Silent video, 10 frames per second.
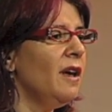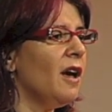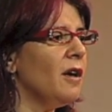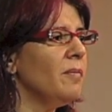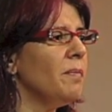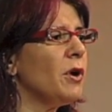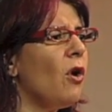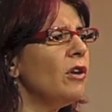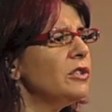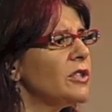Um, but
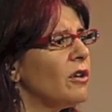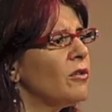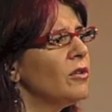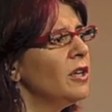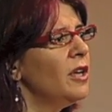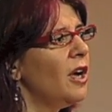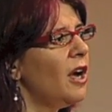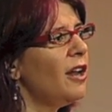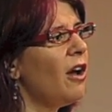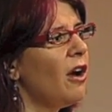also,
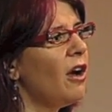an,